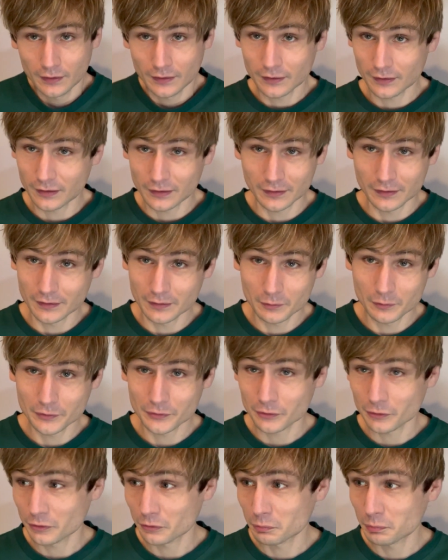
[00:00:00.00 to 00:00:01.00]
and it
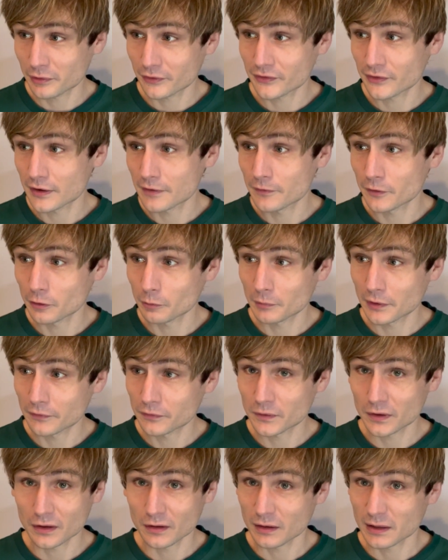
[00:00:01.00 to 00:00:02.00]
was all positive and
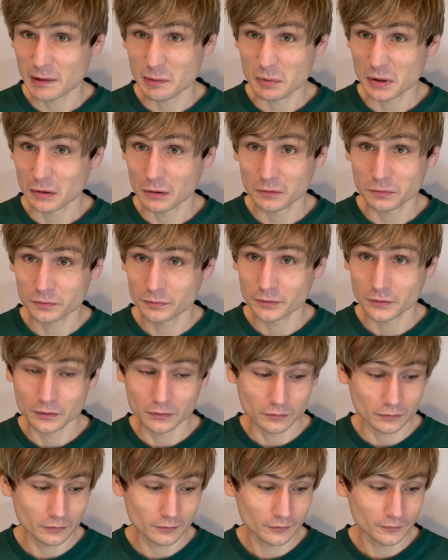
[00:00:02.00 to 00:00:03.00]
uplifting, and they went off
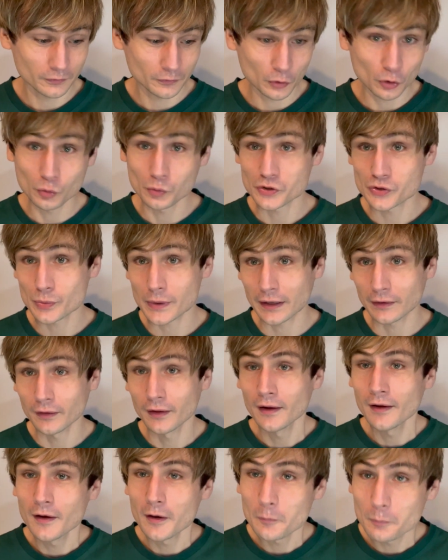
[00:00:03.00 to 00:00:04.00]
and all was
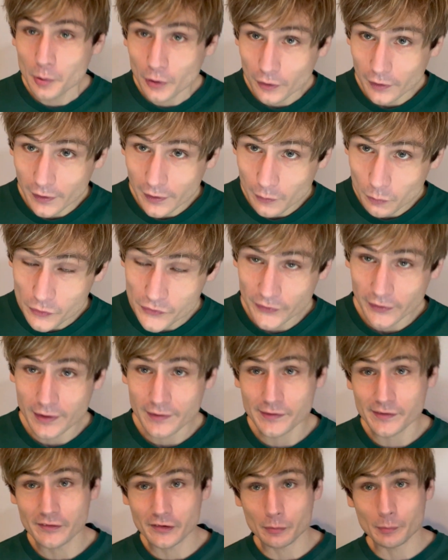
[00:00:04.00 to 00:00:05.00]
well. But it was a
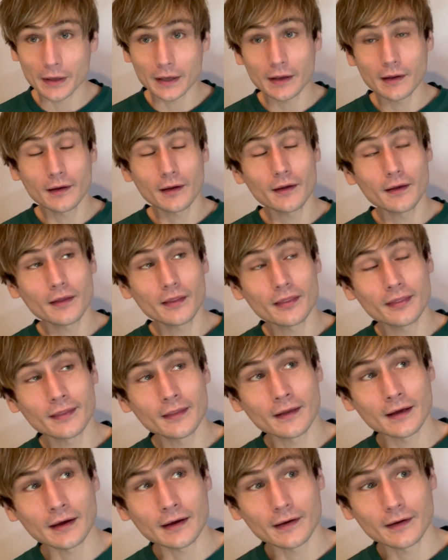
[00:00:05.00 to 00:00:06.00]
lesson to me
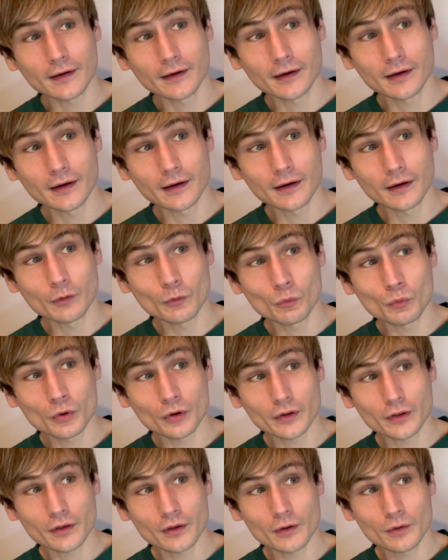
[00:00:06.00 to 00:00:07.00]
that
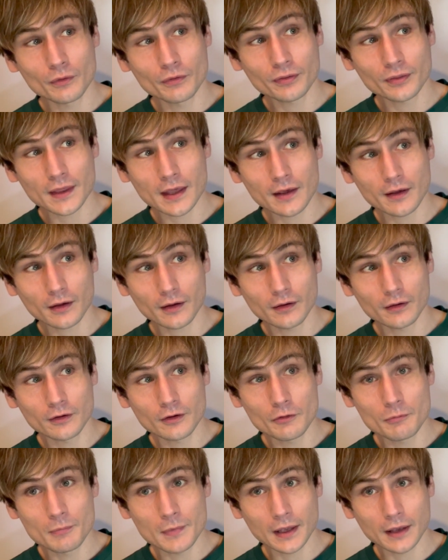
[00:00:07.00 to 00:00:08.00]
what you think
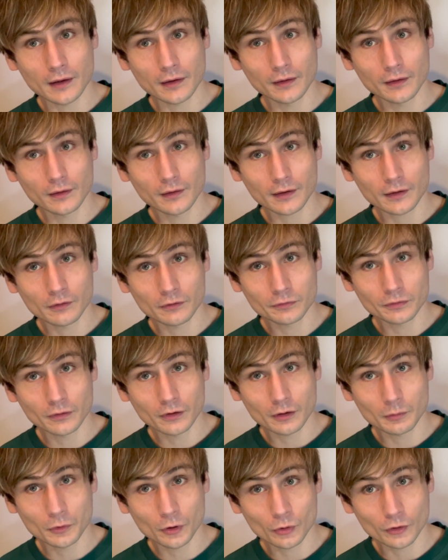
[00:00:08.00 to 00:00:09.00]
you mean can often
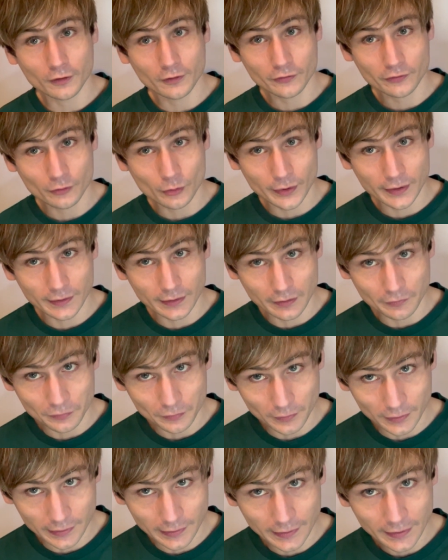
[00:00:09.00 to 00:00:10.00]
come across quite
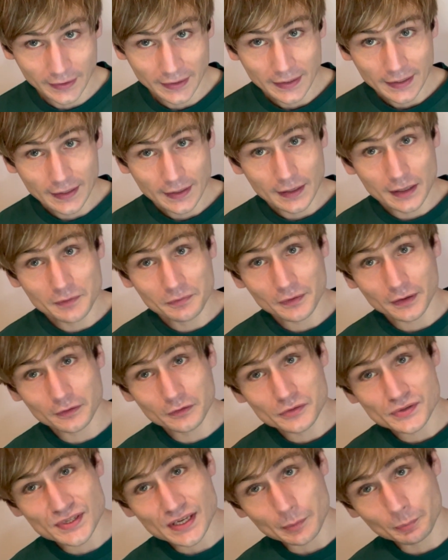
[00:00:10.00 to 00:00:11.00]
differently. If that
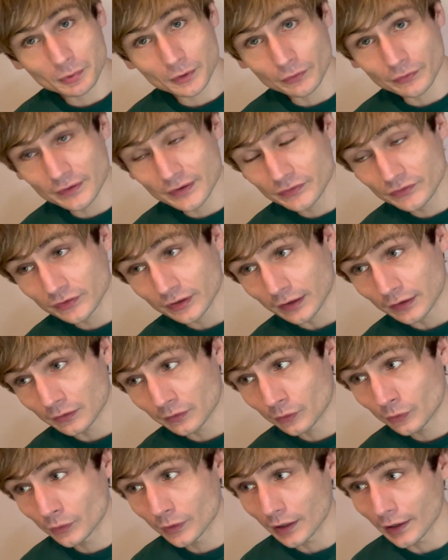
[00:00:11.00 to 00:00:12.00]
does happen on this
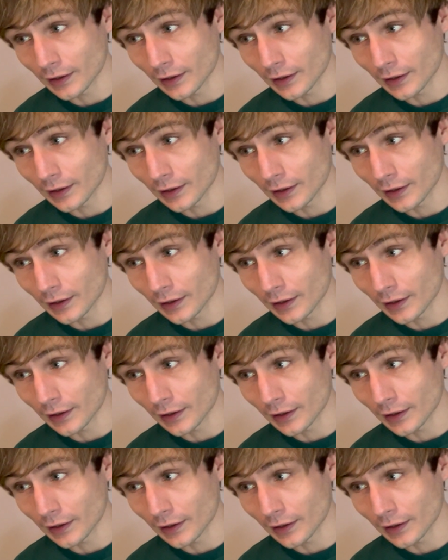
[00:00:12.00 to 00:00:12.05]
channel,